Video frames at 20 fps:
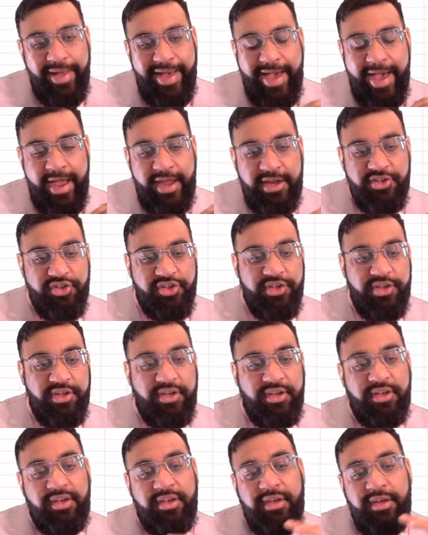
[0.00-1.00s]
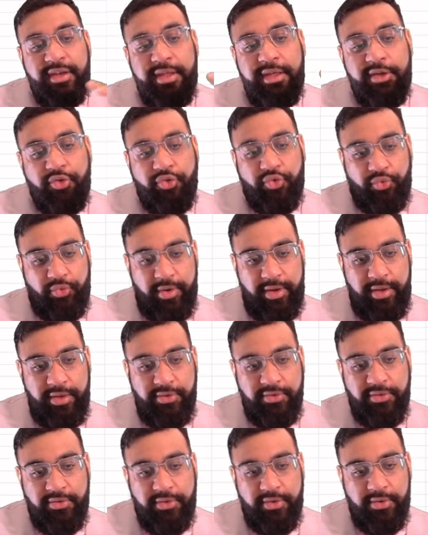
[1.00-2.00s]
actually
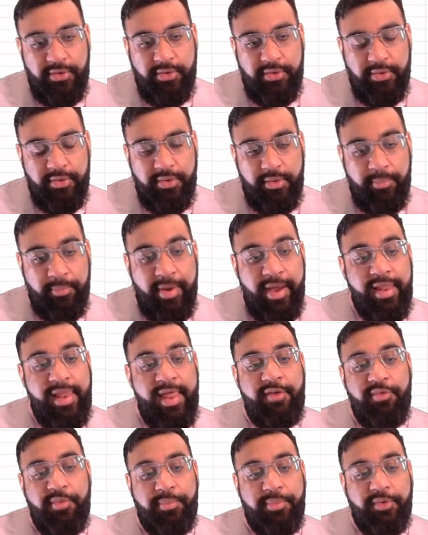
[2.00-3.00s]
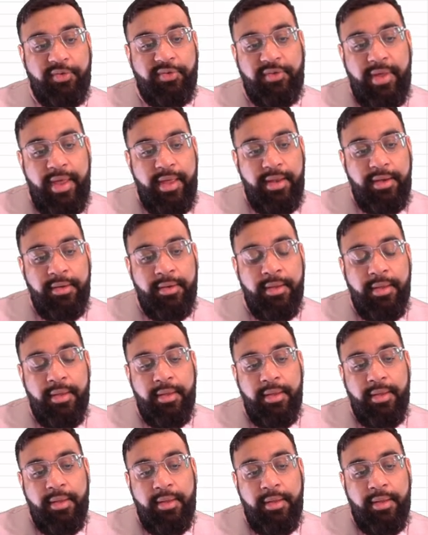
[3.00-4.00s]
decreased by 11%,
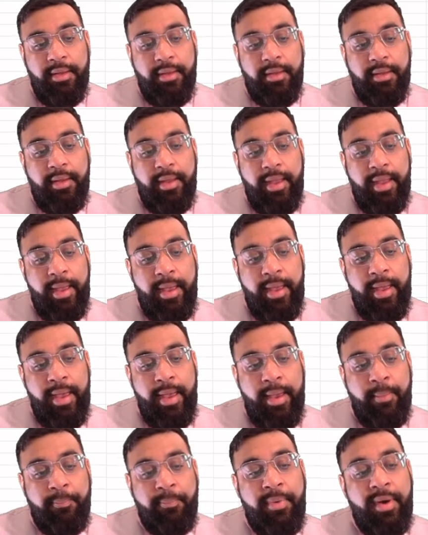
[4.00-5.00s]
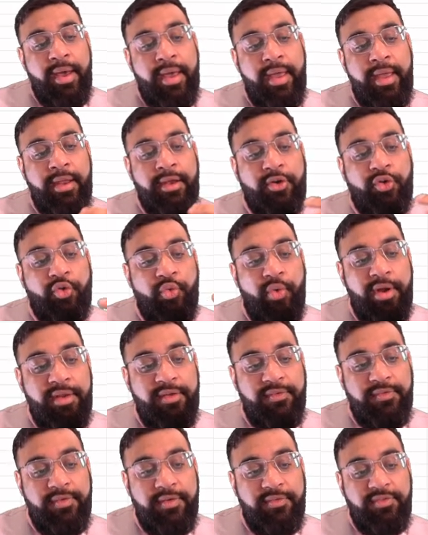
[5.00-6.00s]
but in
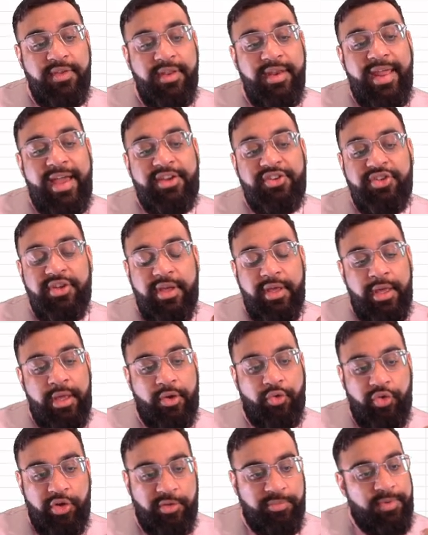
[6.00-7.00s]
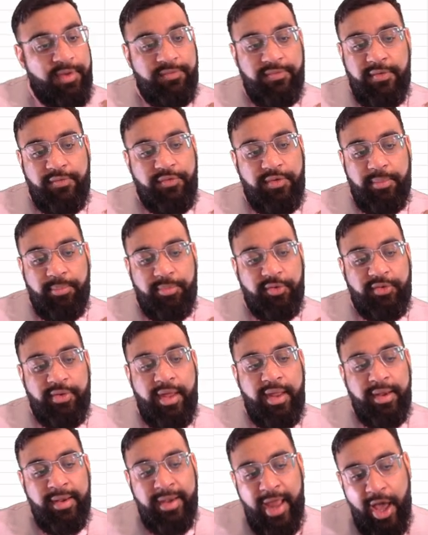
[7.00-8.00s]
2015 actually increased by
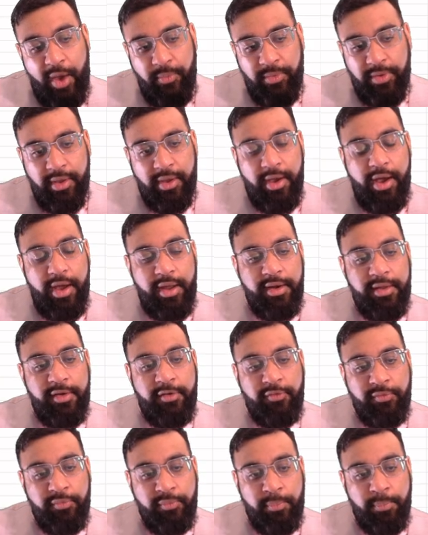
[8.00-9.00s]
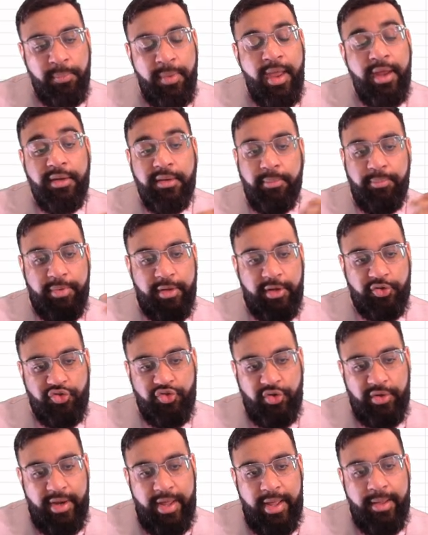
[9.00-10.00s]
50%. Now we can kind of paint a
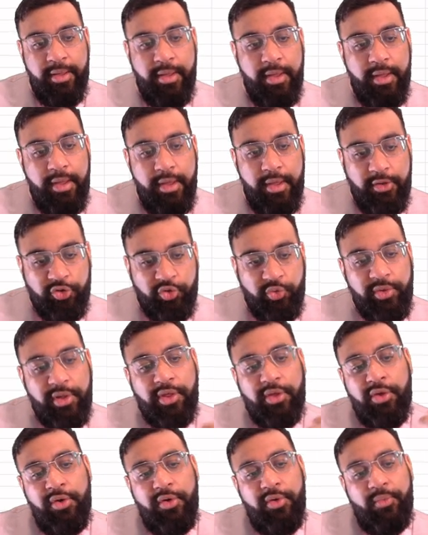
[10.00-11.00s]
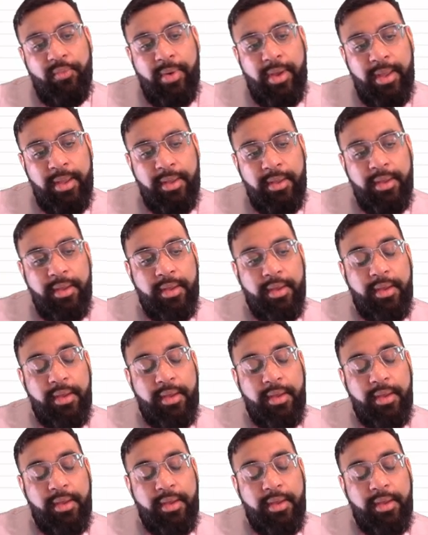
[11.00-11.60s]
picture now. So we're like, you know what?